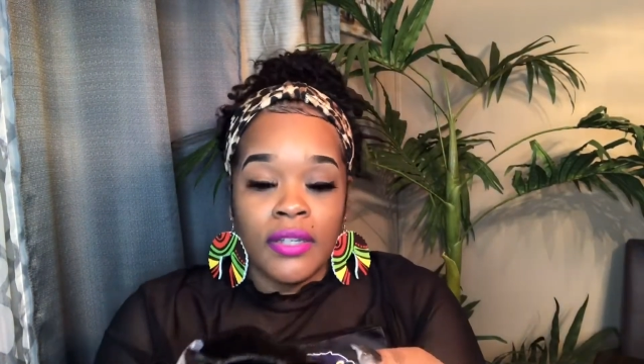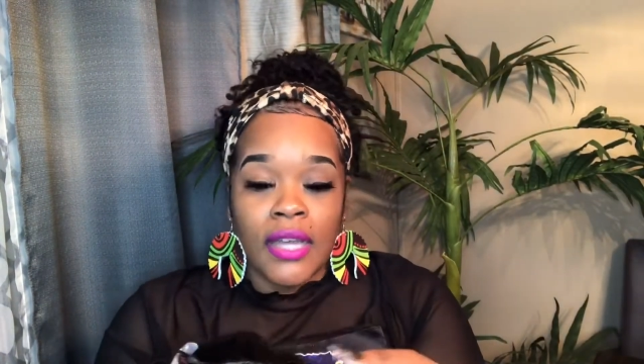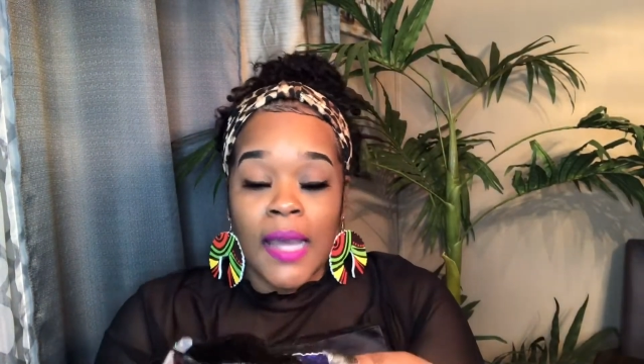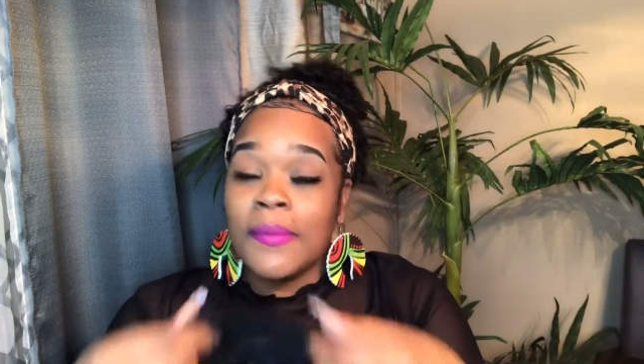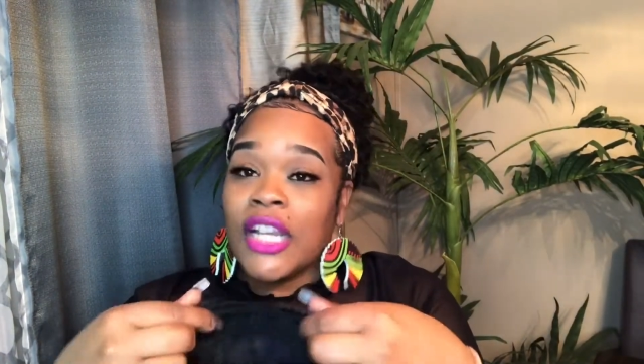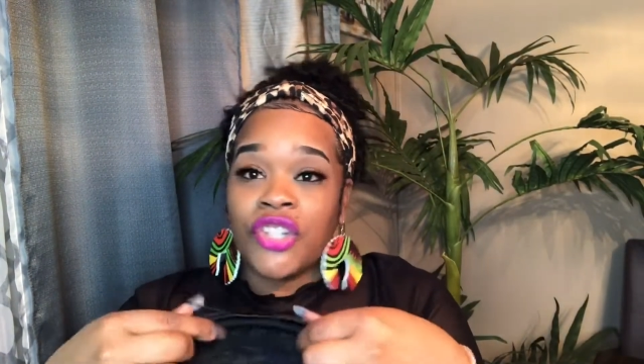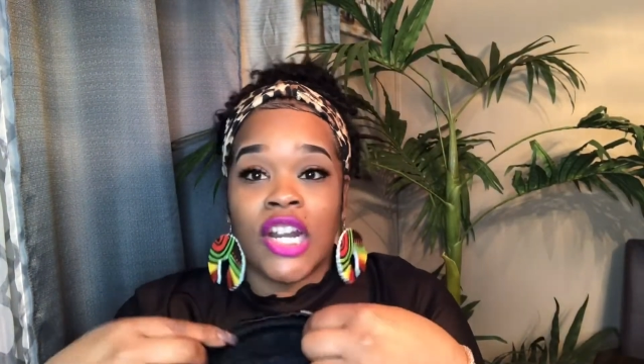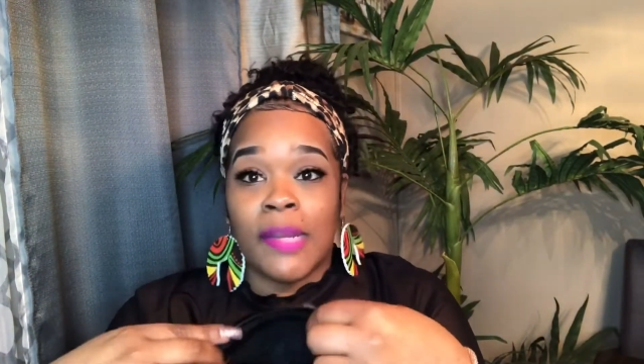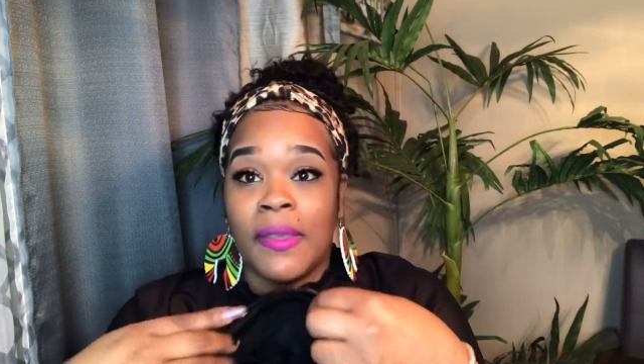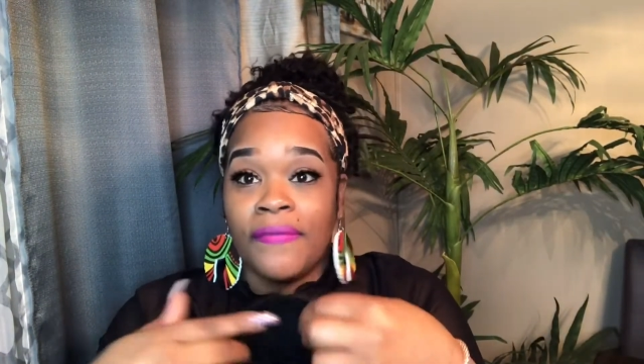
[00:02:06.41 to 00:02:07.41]
I'm not trying
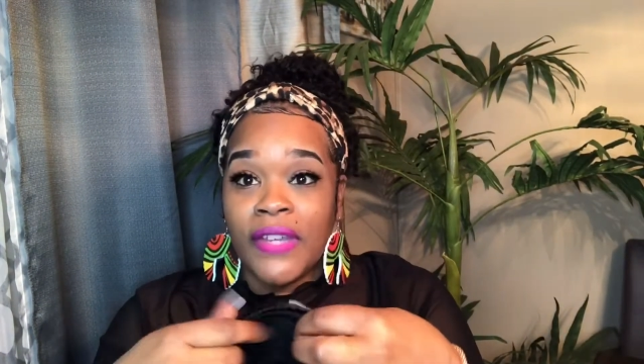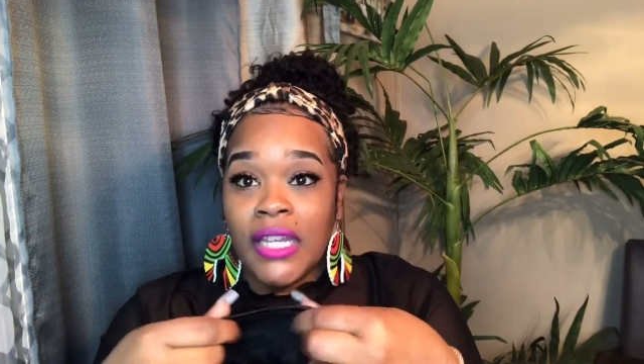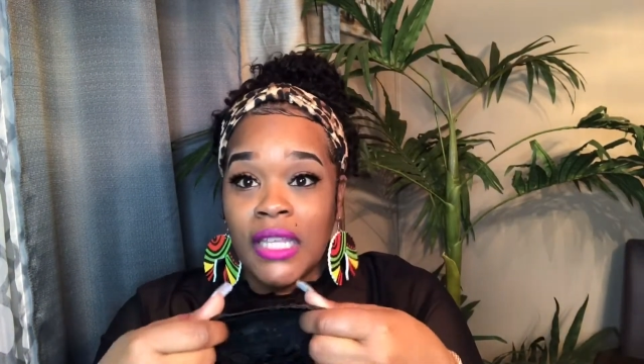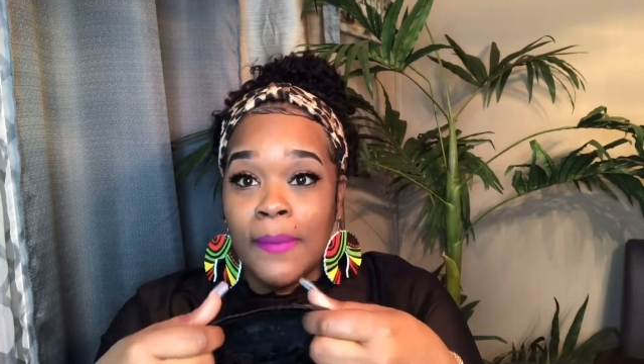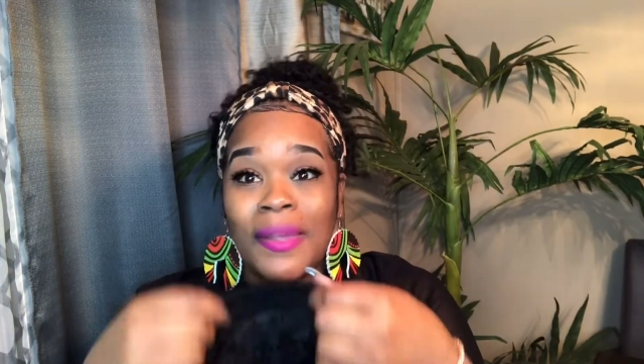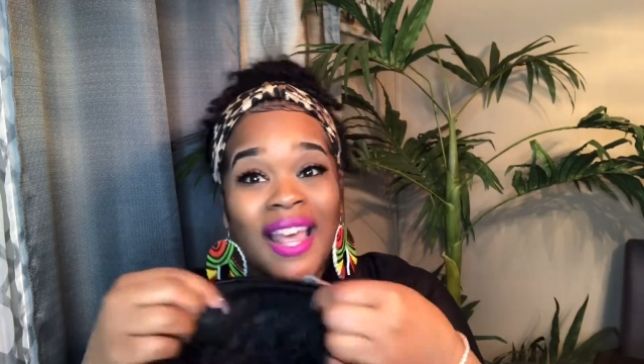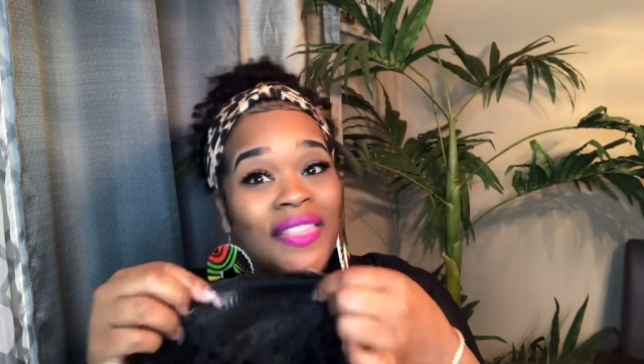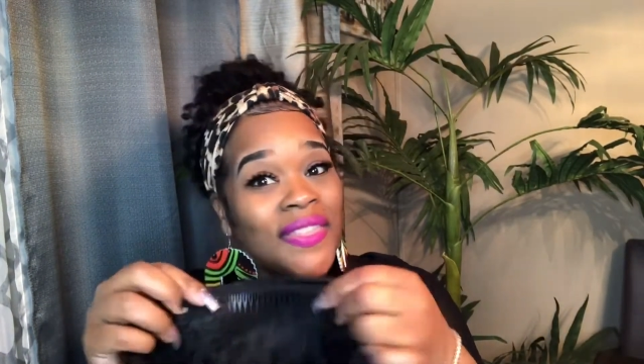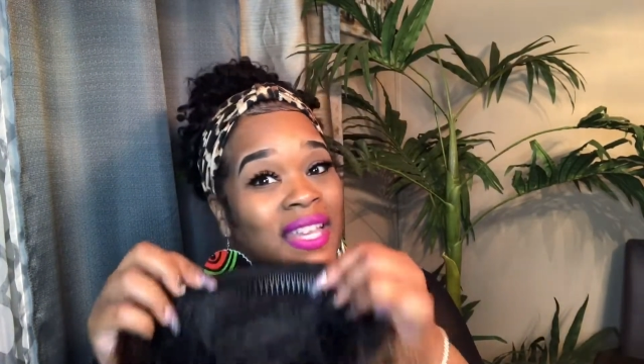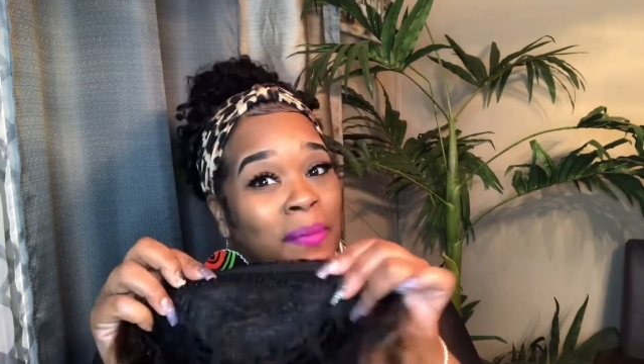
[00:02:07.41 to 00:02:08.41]
to be funny, but I
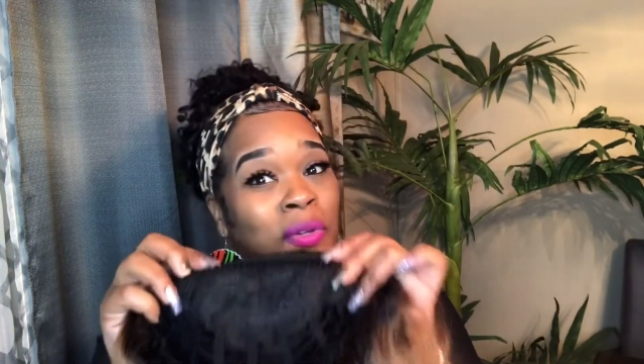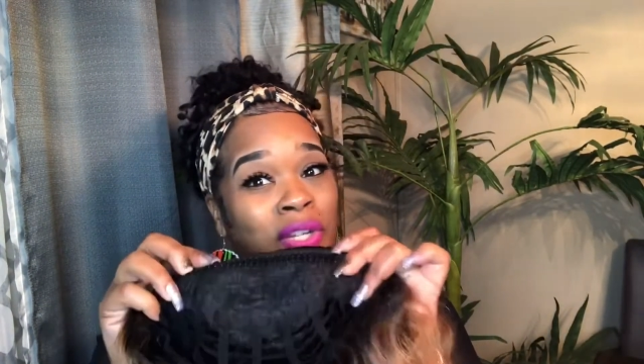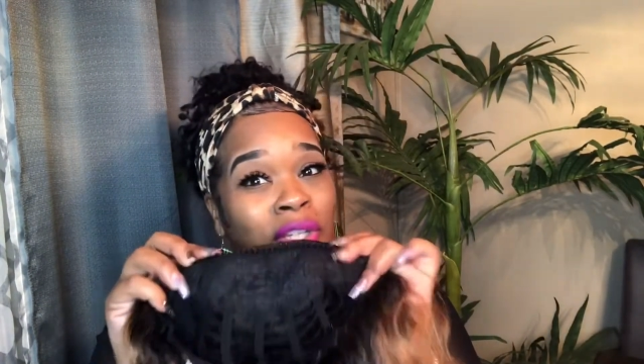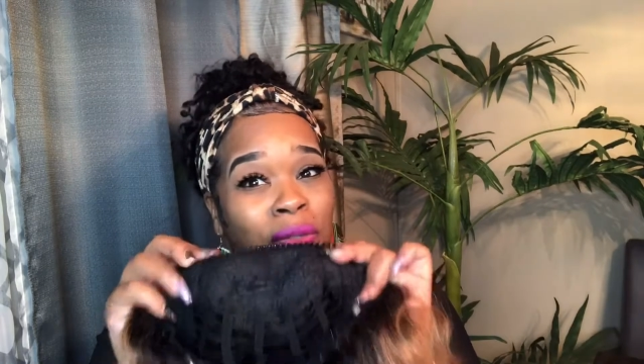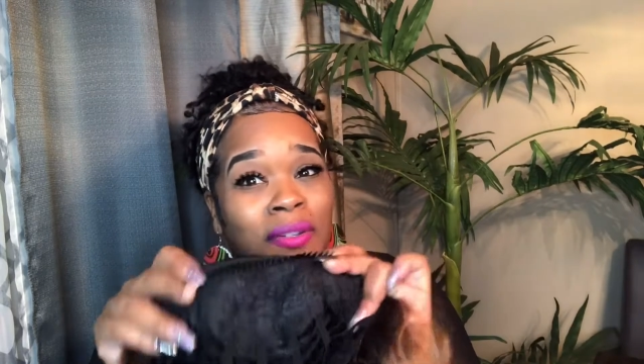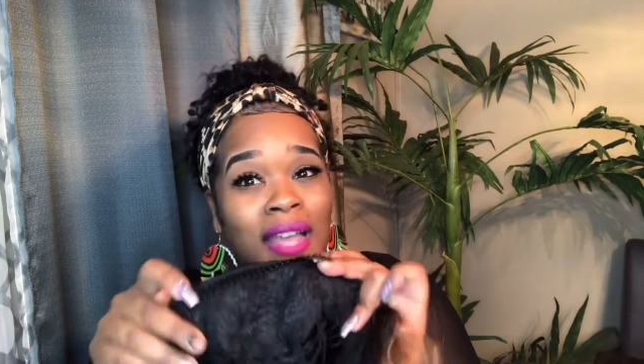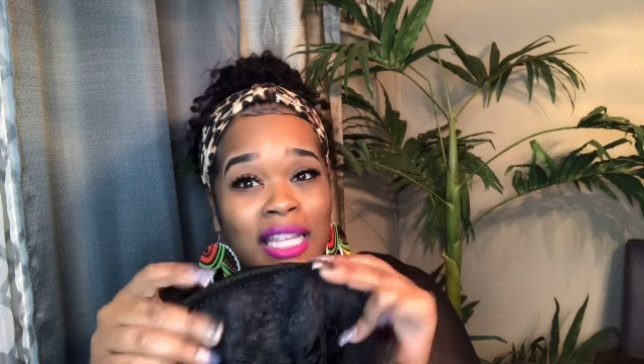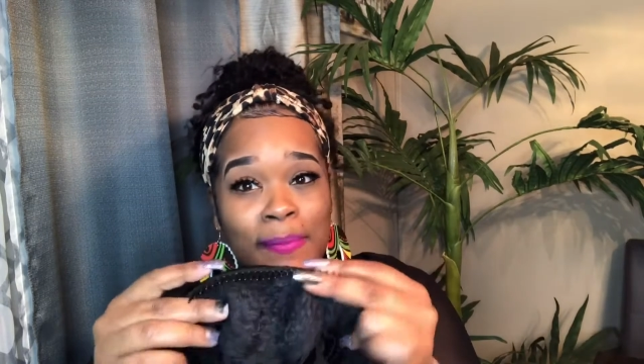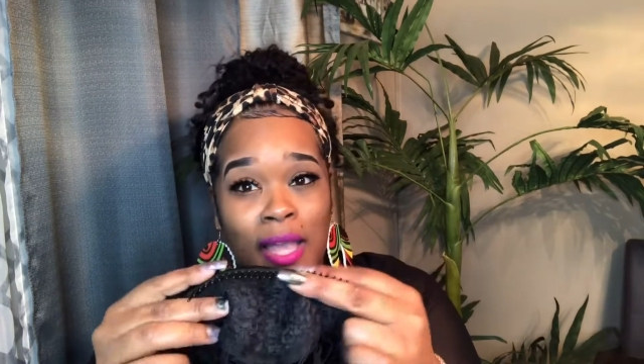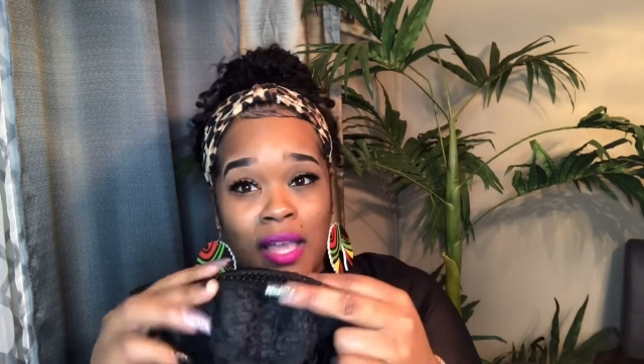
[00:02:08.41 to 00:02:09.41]
think I'm gonna utilize
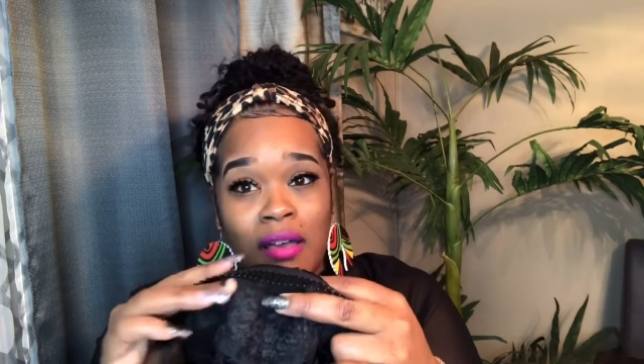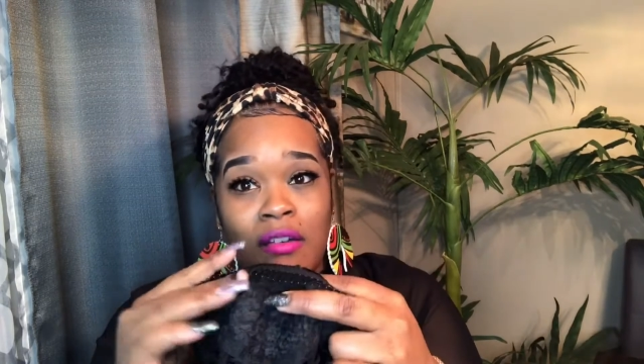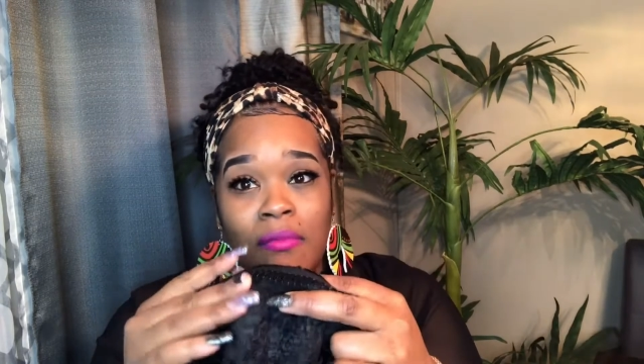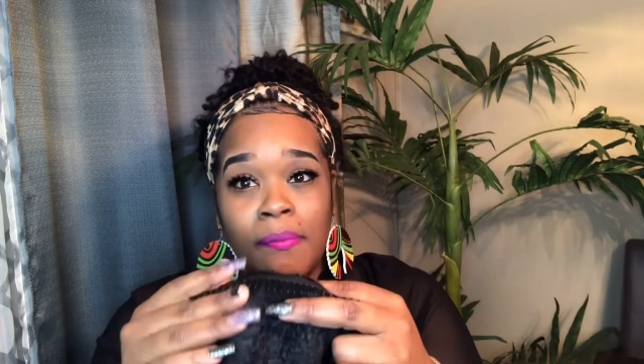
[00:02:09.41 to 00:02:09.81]
my comb